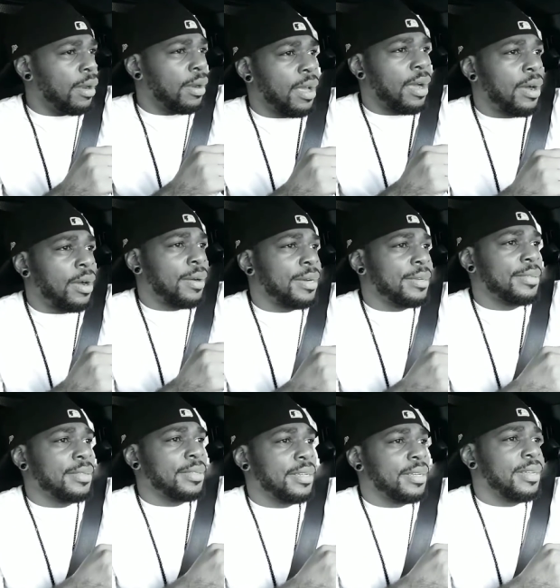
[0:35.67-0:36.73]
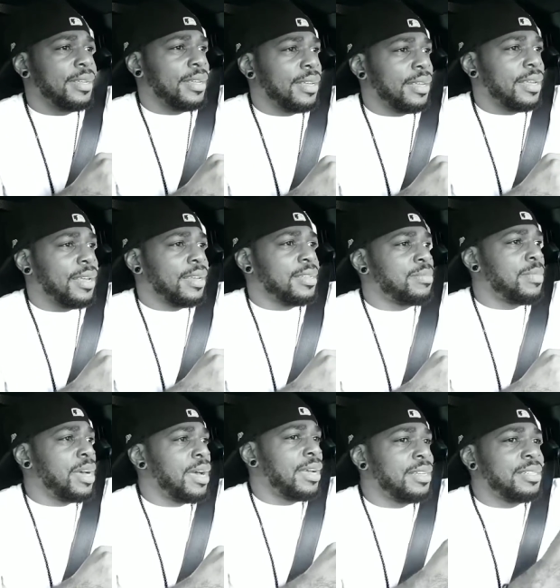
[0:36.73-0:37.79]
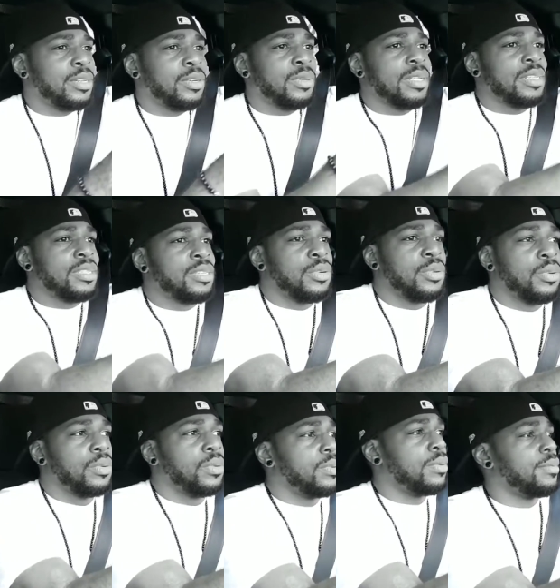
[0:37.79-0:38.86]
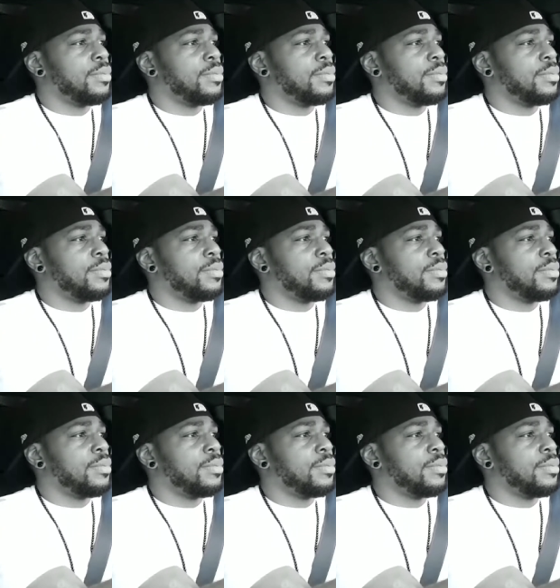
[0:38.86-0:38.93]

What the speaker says: Now, it is my duty to